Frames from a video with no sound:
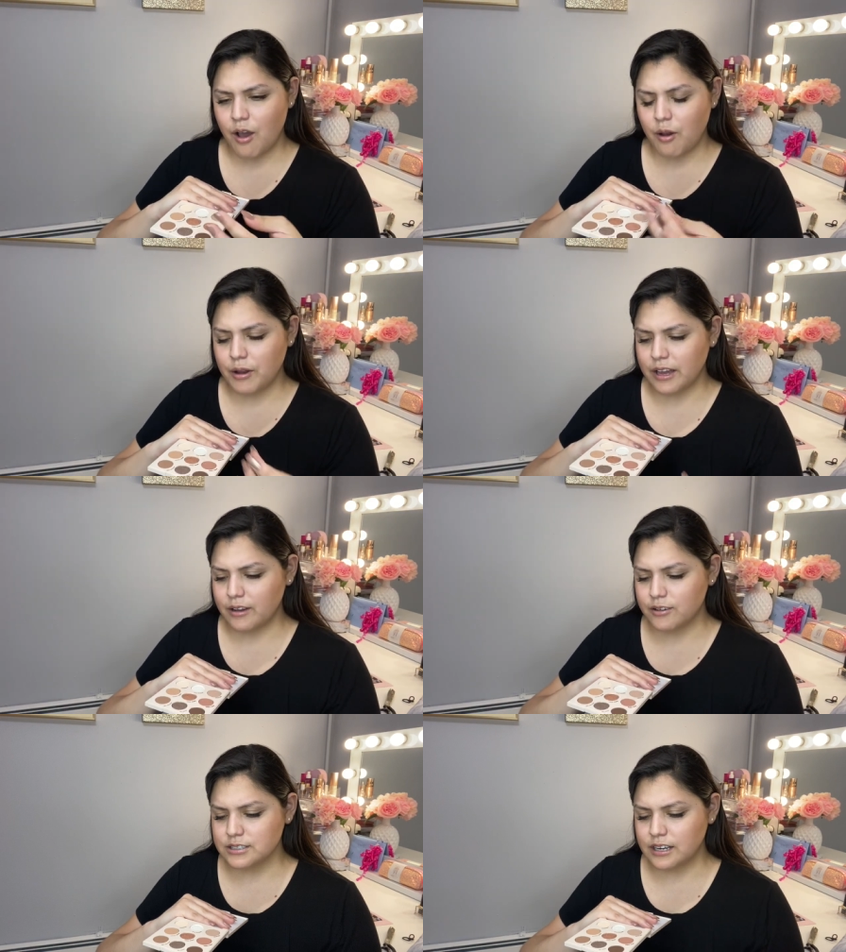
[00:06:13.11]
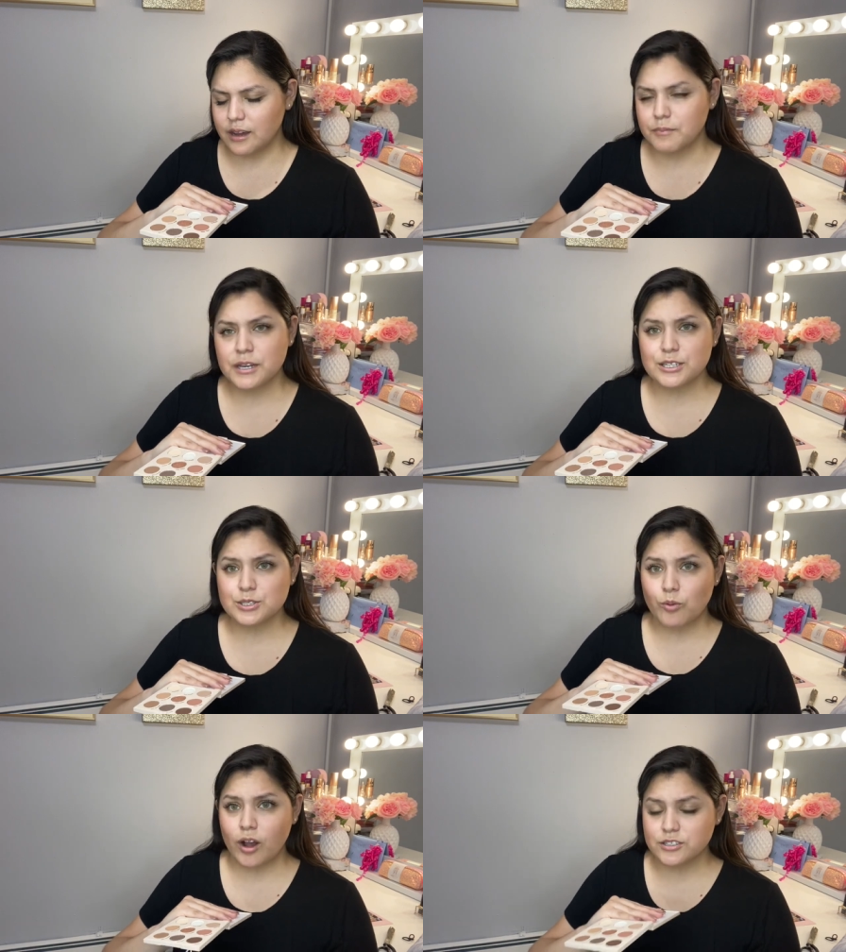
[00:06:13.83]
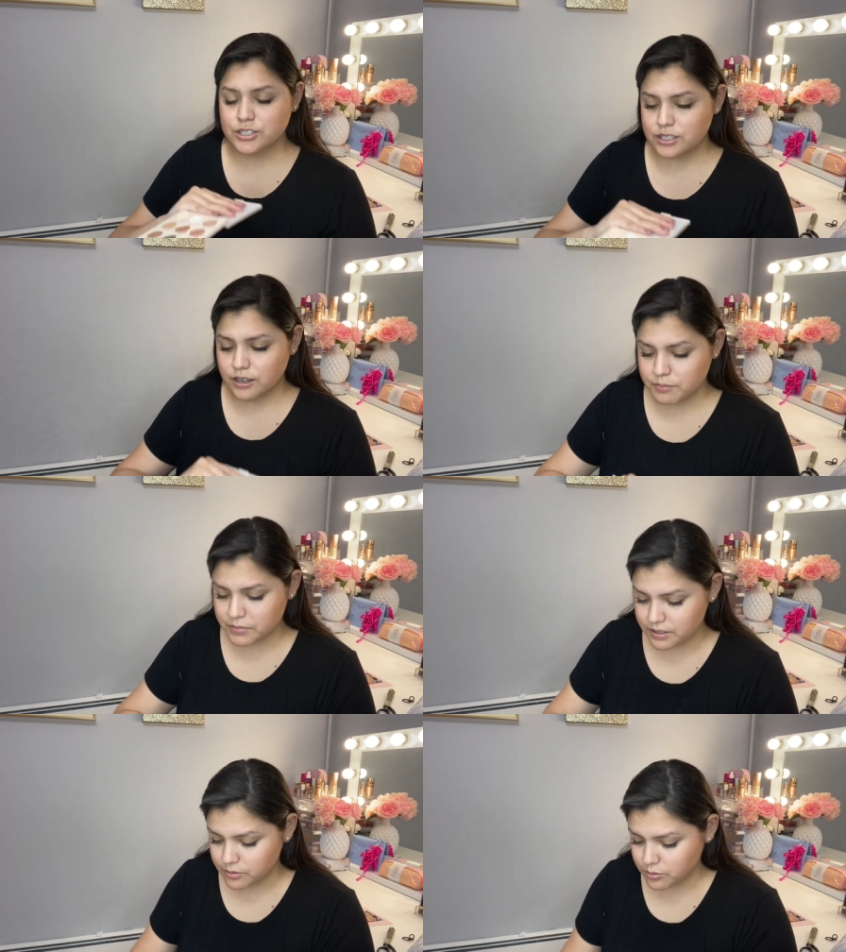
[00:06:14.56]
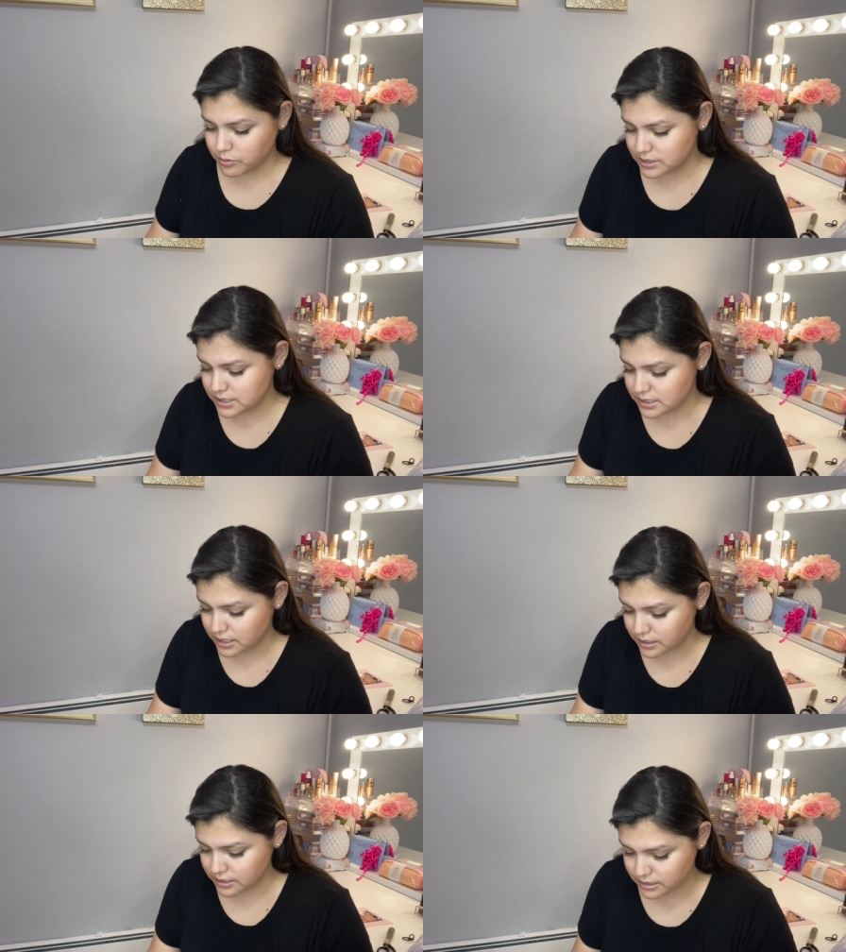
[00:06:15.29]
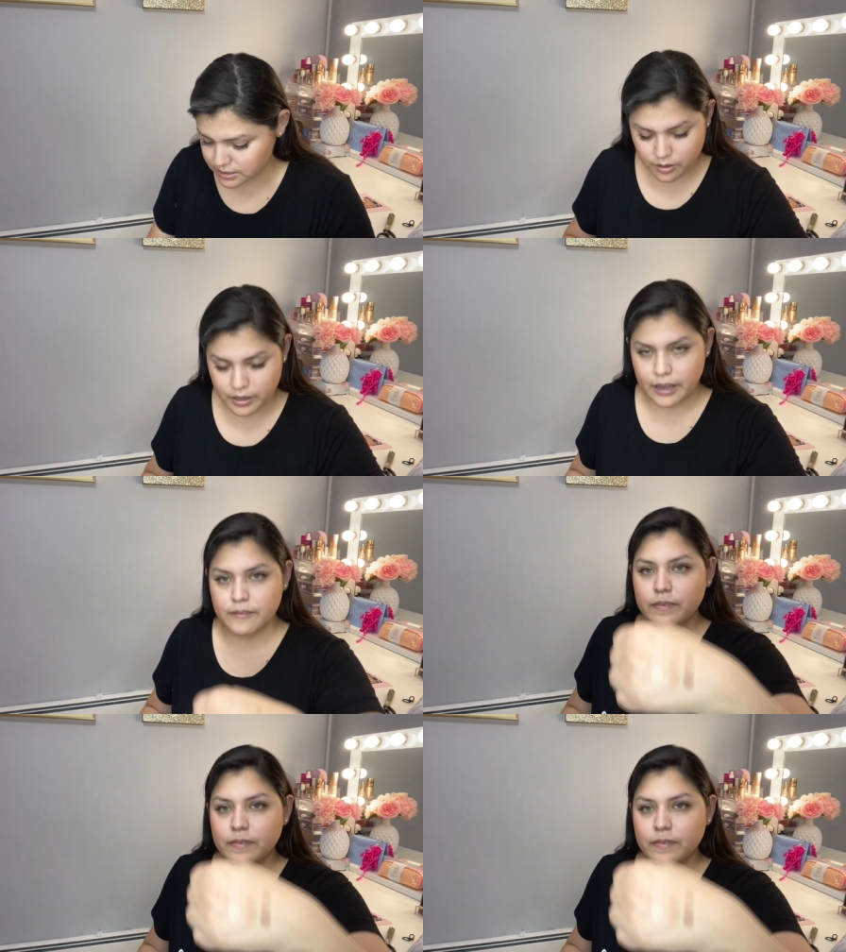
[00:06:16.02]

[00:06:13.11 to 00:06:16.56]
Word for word: okay, hold on. I'm gonna swatch them. One second. Okay,